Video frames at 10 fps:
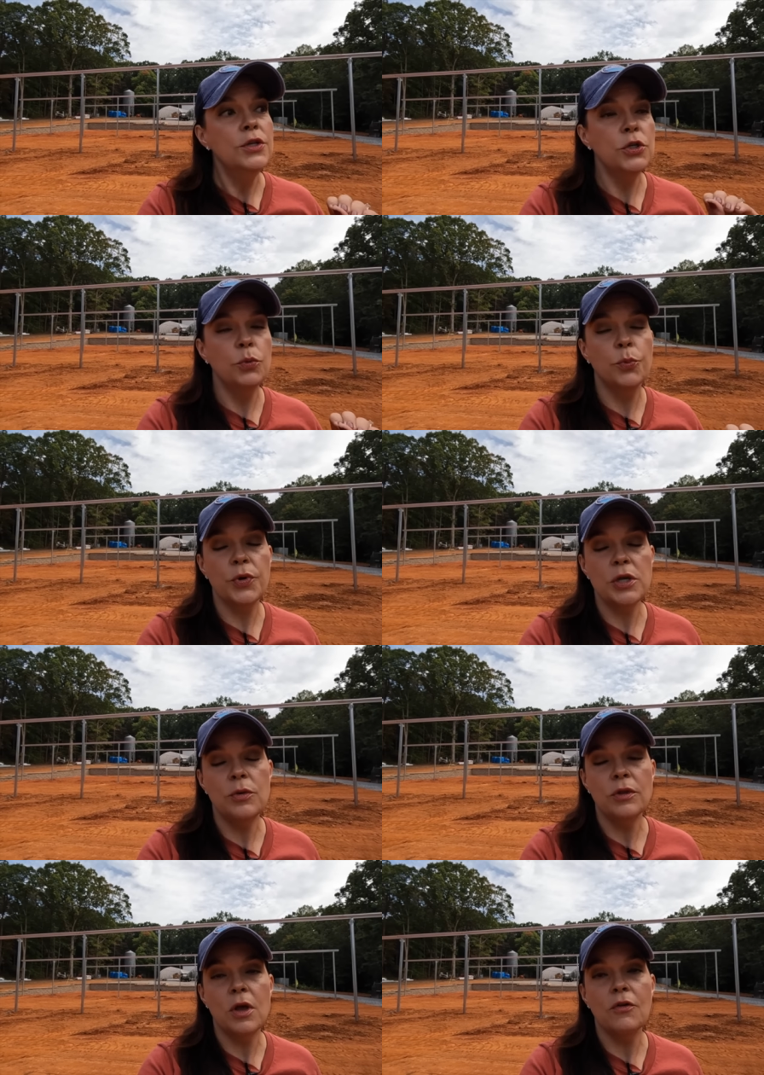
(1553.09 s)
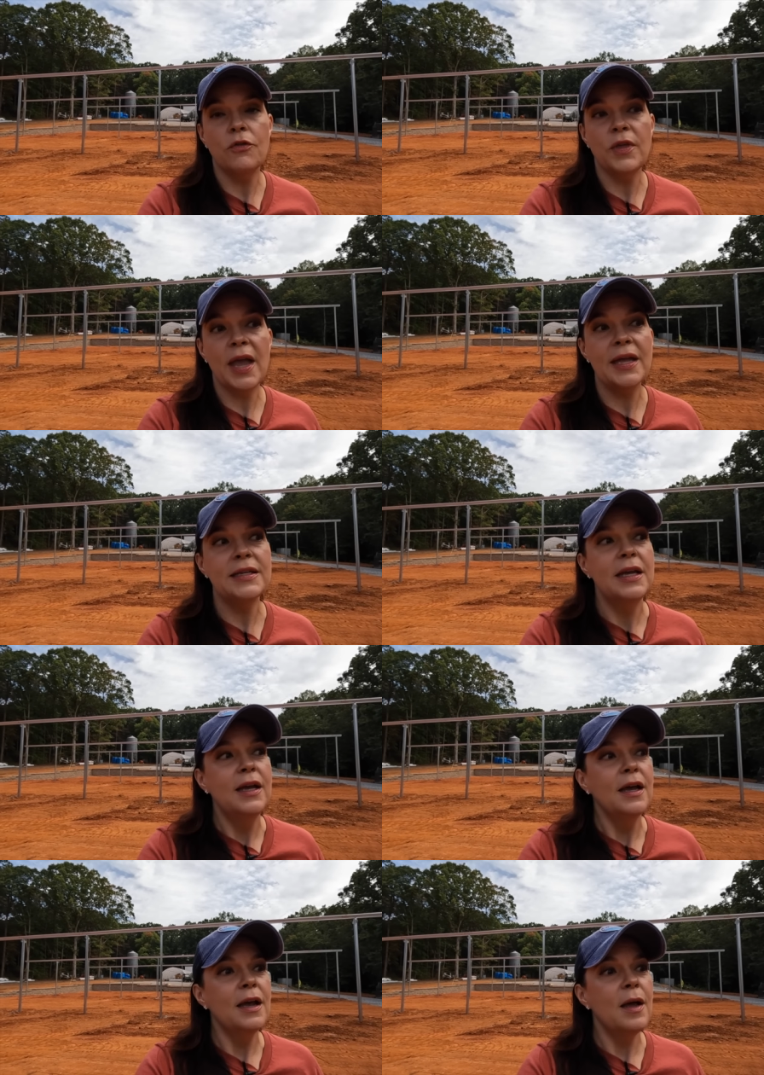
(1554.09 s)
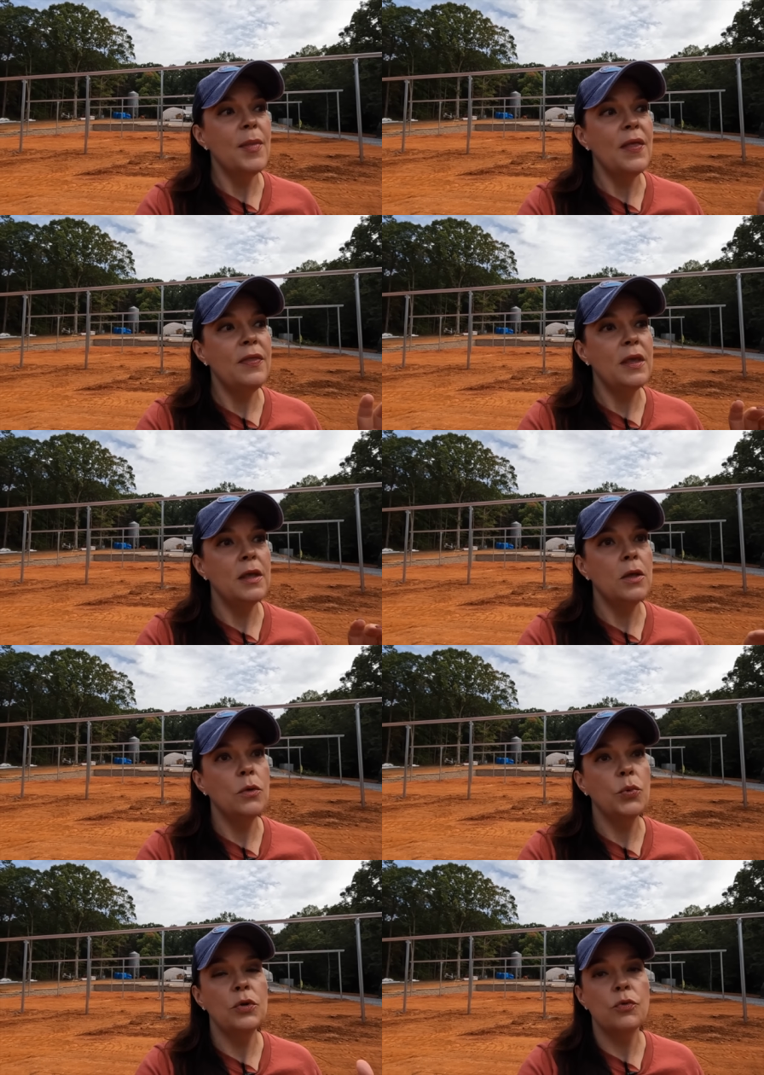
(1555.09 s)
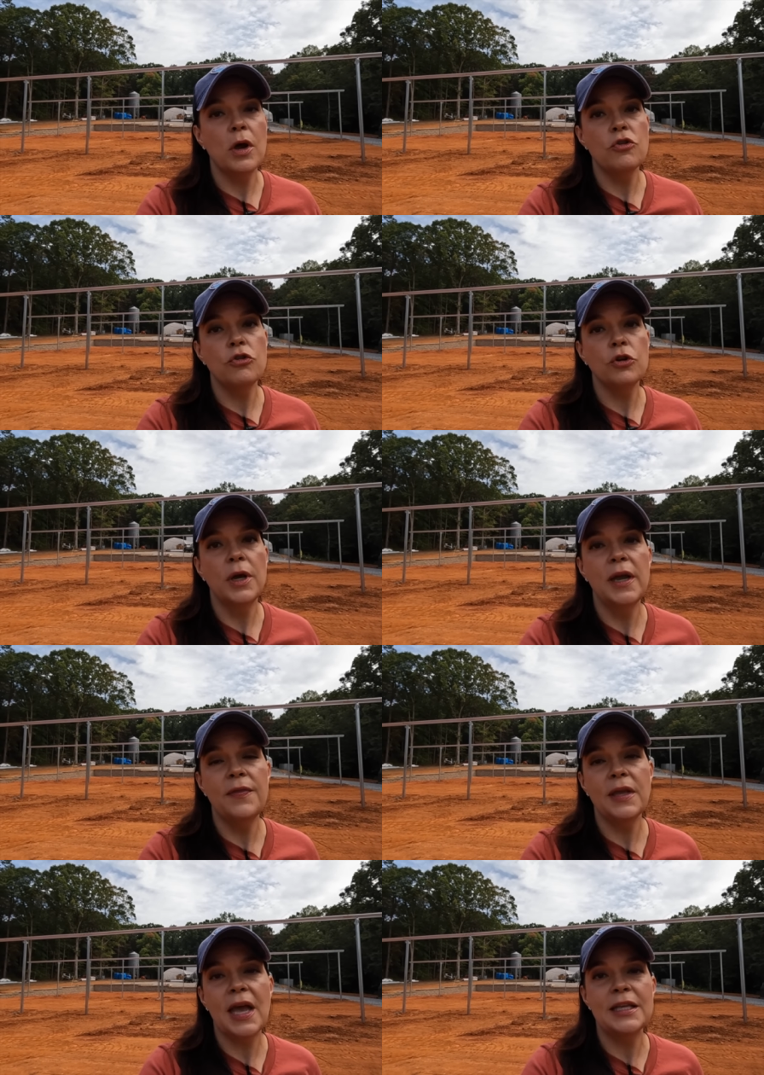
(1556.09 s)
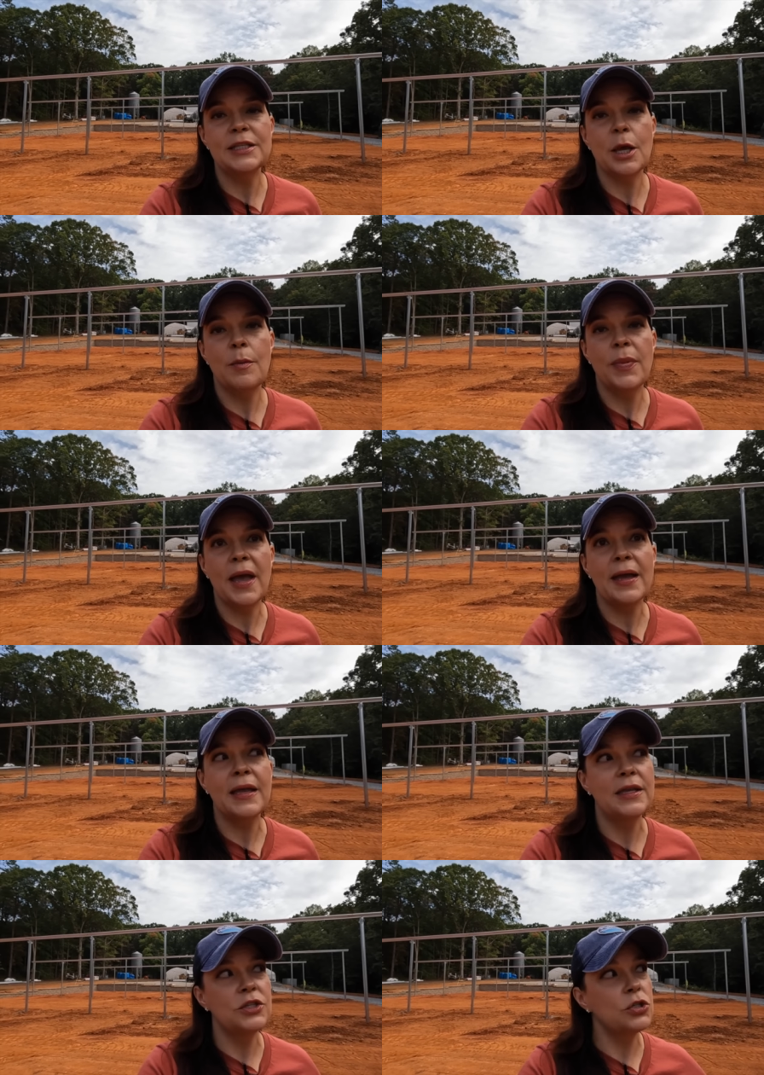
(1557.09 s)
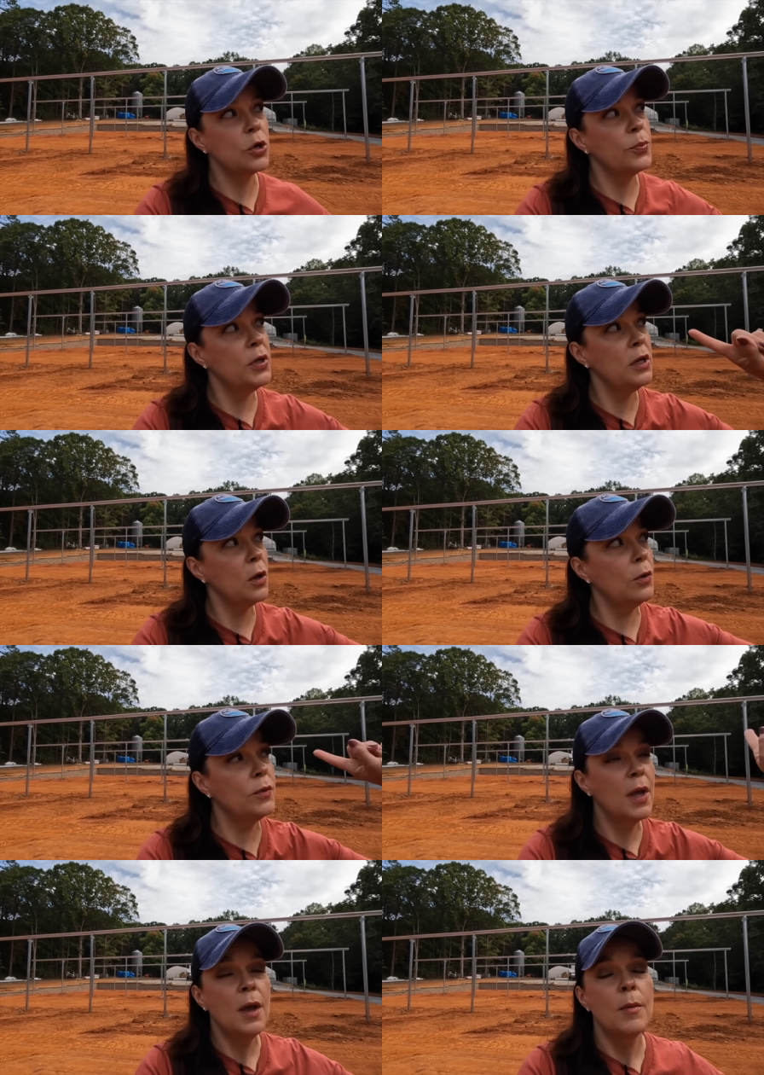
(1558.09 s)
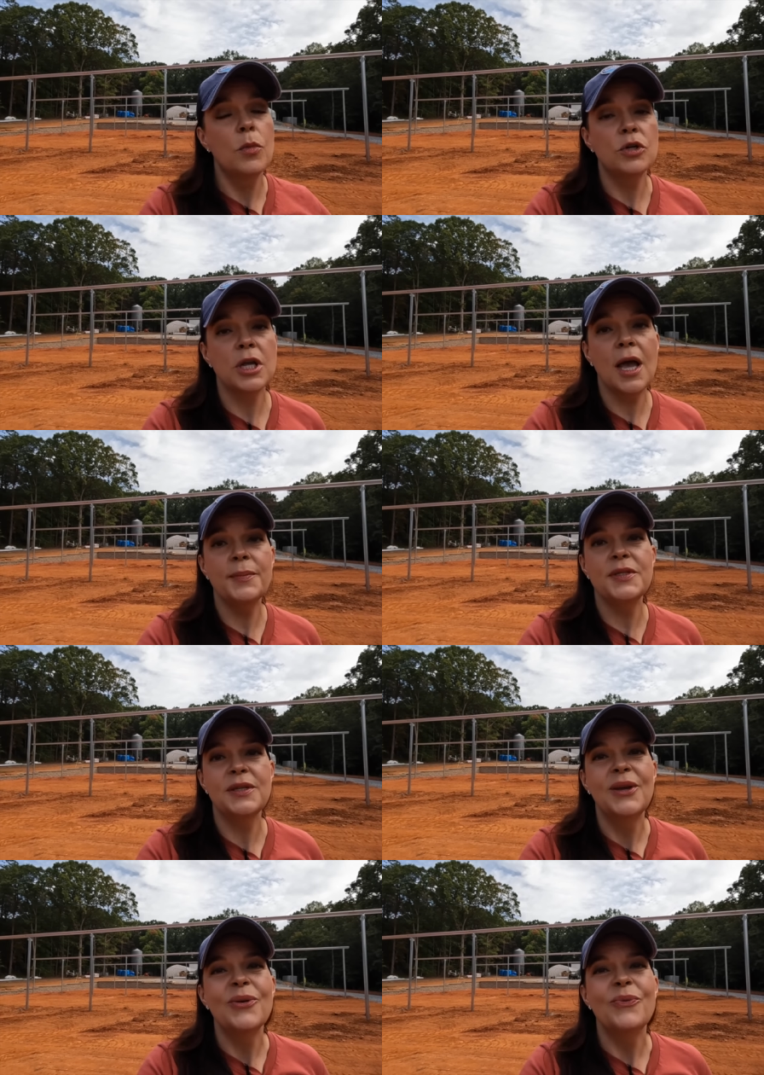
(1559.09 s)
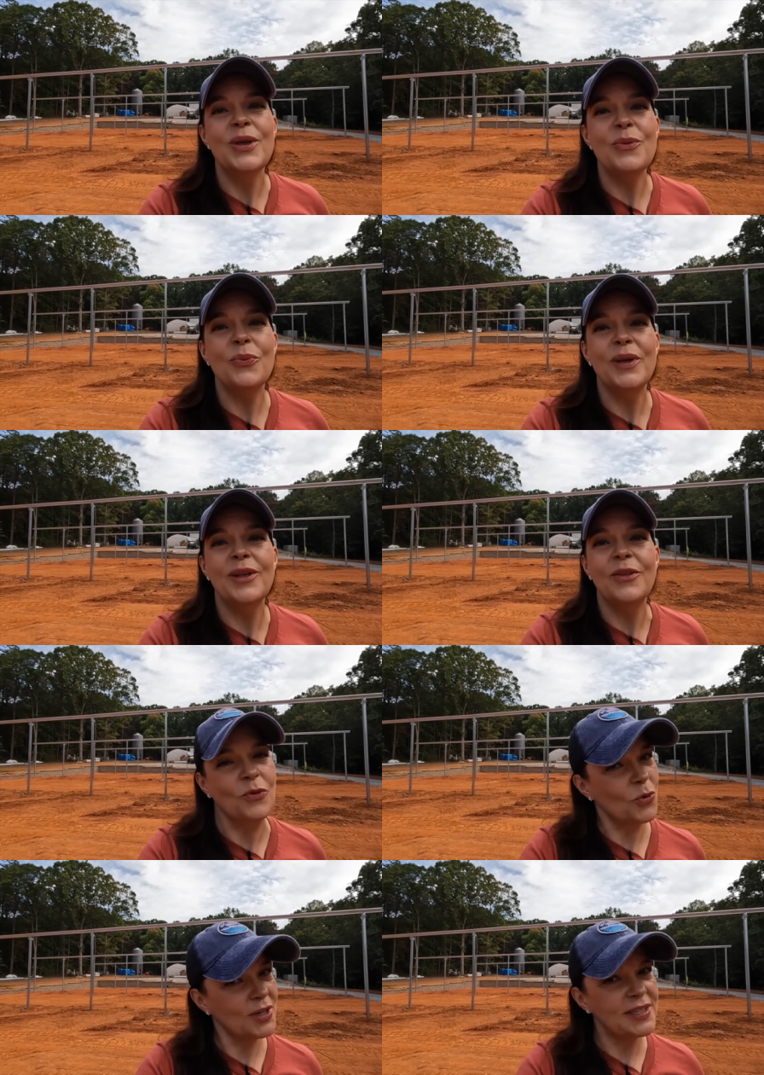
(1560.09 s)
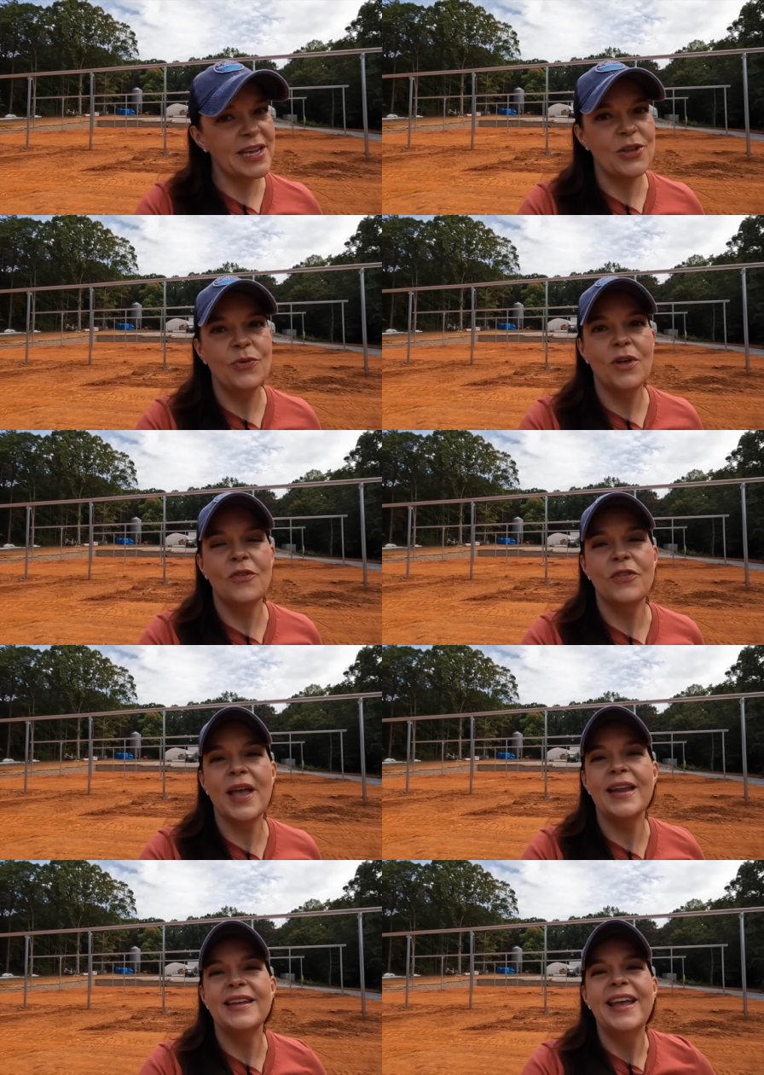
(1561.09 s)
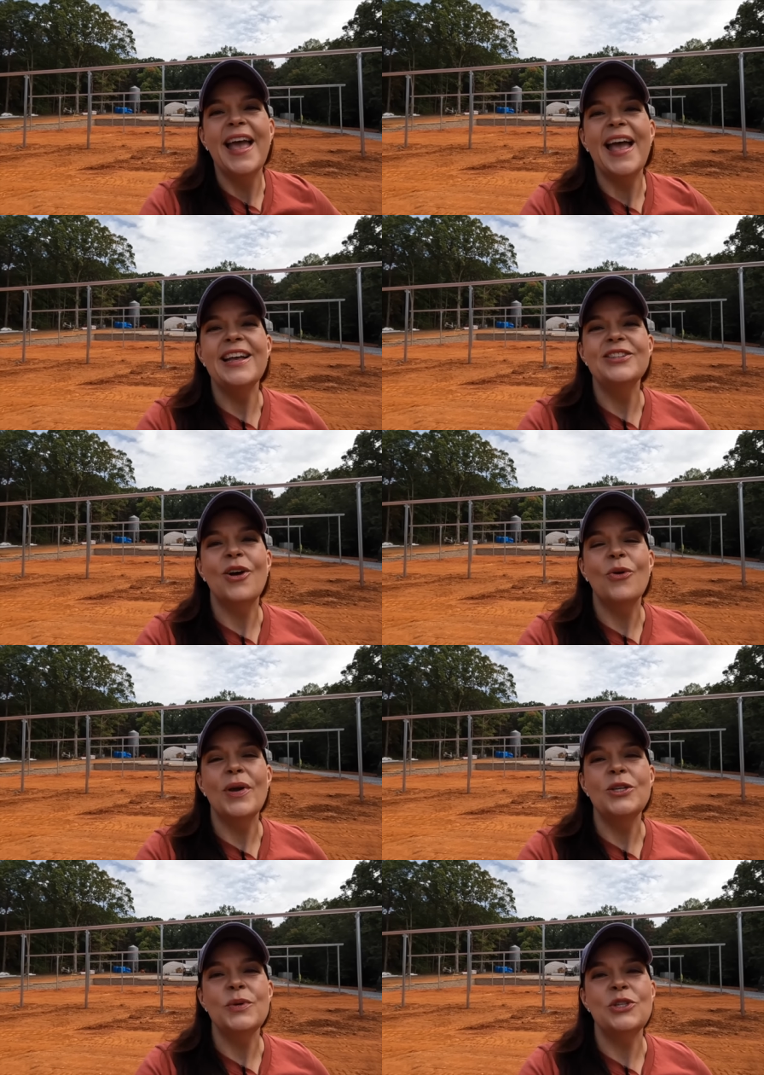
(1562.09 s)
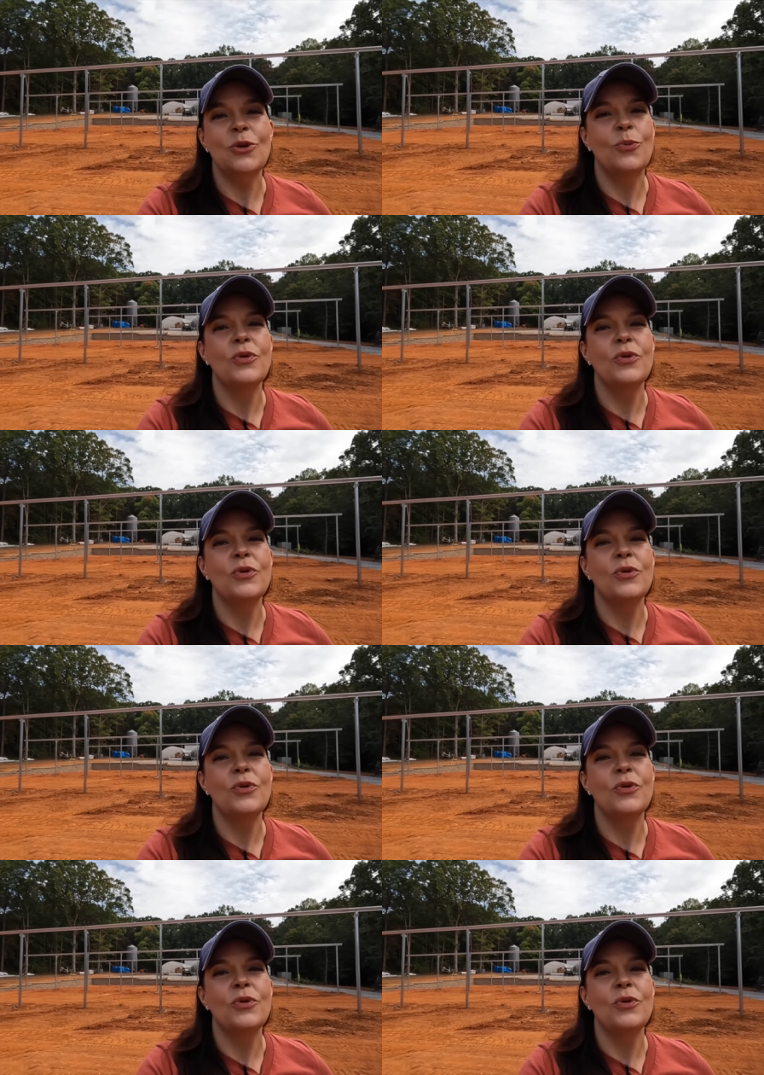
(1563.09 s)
So we'll bring you along for that. And then when Roger and the guys come back and start putting on more tops, we will, of course, take you along for that. As always, we so